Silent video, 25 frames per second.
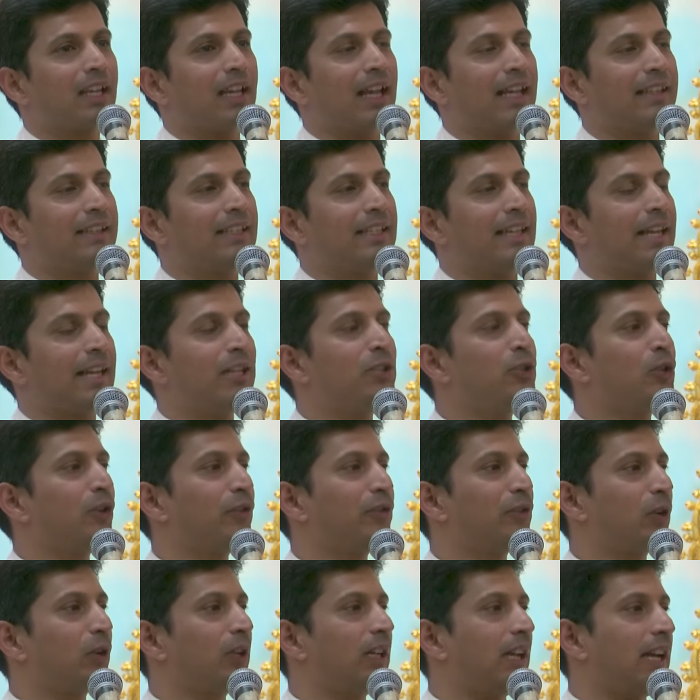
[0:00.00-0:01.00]
At the end
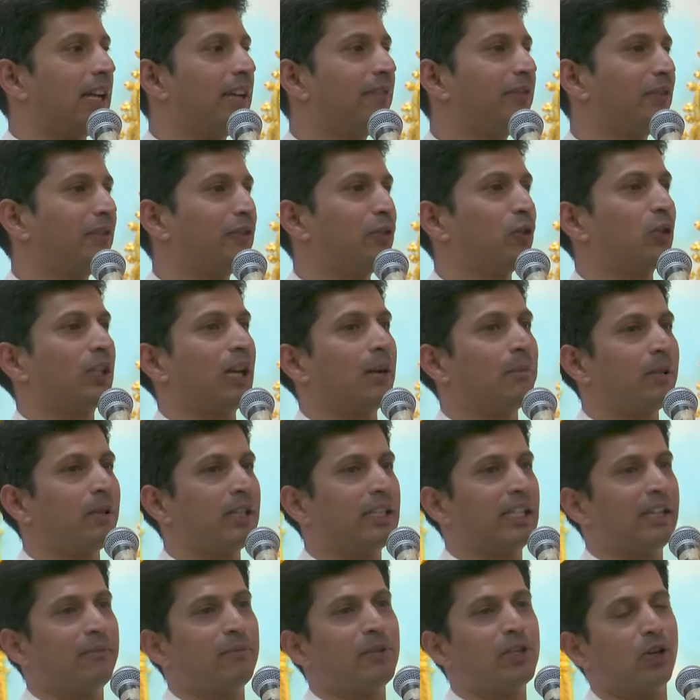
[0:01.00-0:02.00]
of your life, if you come
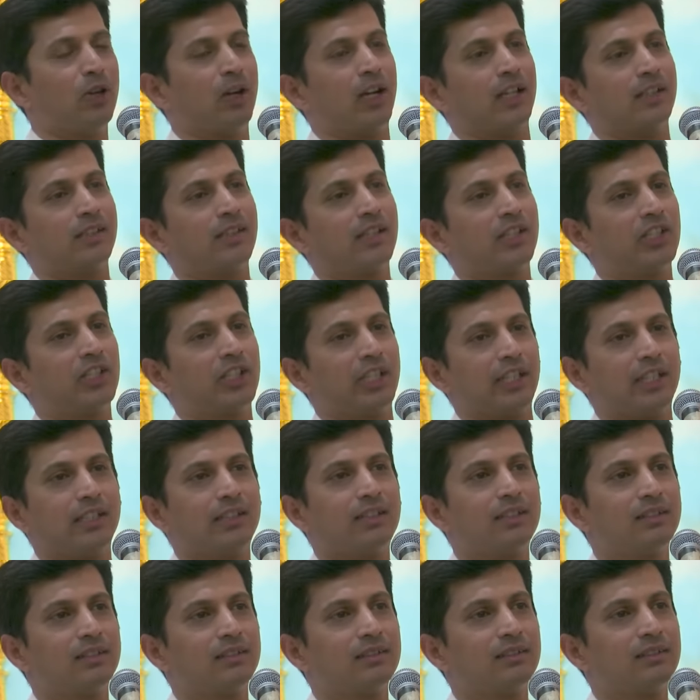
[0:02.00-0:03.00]
and give me your answer
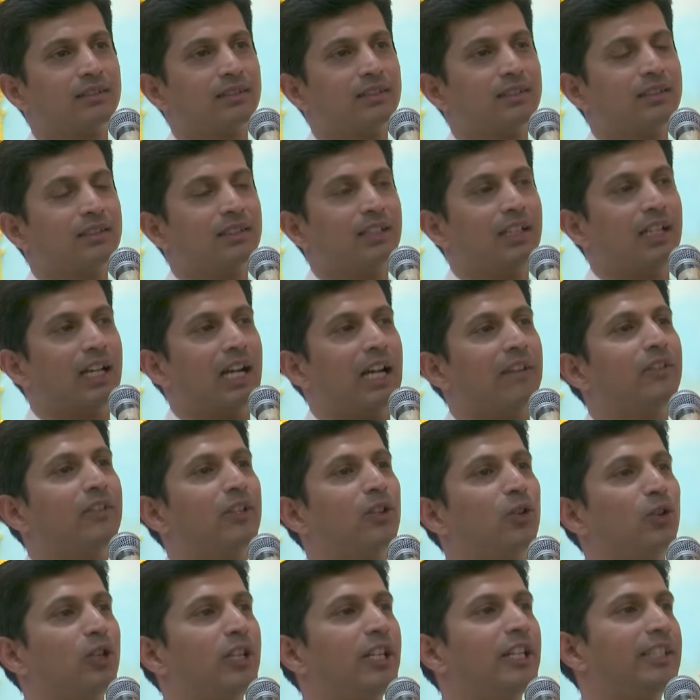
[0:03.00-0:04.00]
sheet, I
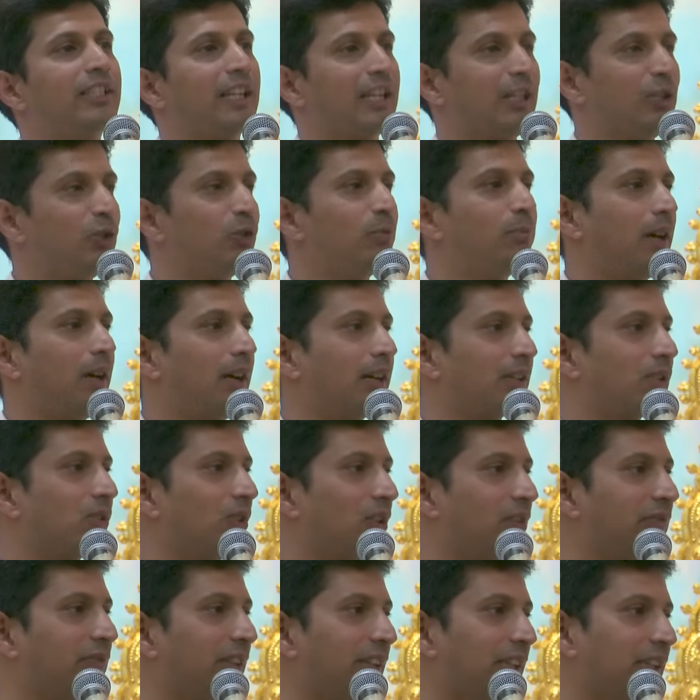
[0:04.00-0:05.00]
will only tell you pass
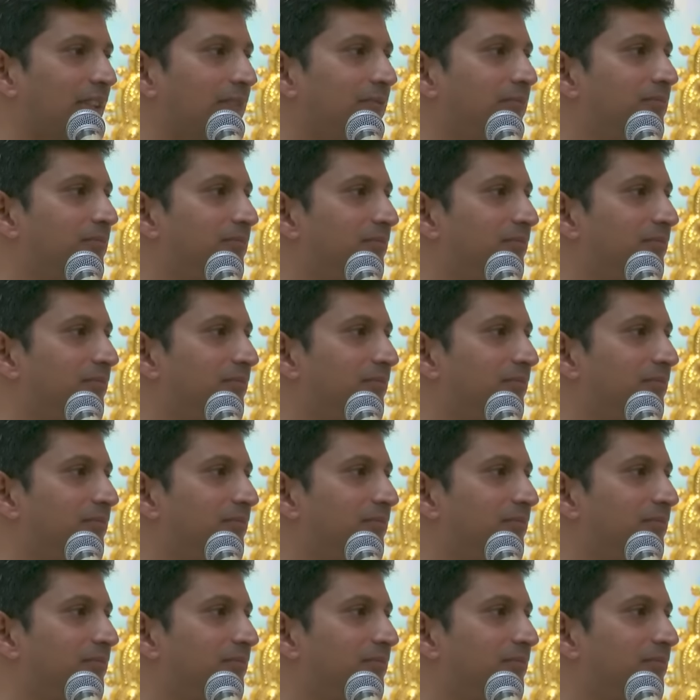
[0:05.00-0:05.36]
or fail.